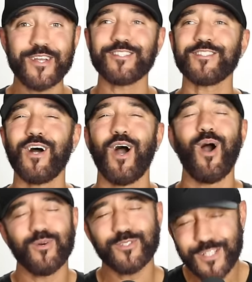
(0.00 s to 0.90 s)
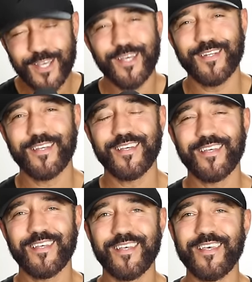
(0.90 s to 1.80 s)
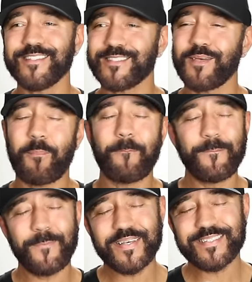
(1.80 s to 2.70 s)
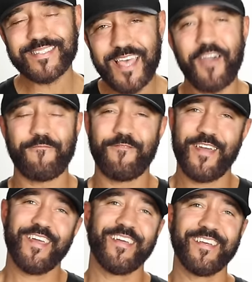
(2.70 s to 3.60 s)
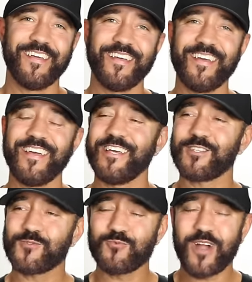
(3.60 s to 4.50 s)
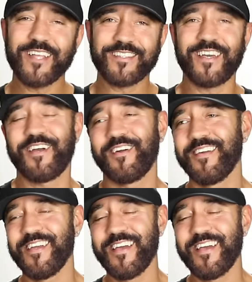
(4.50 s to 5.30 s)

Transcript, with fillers: It's the ocean it's the Pacific. It's right there.